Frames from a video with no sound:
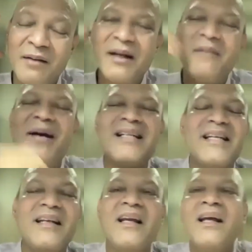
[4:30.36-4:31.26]
But
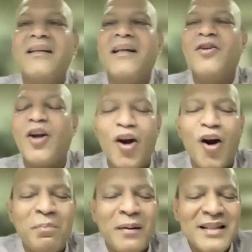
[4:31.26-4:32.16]
imagine that you are
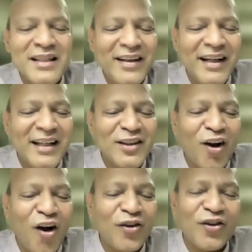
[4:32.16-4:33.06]
not perceiving it as a
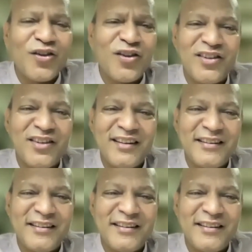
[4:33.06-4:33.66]
loss.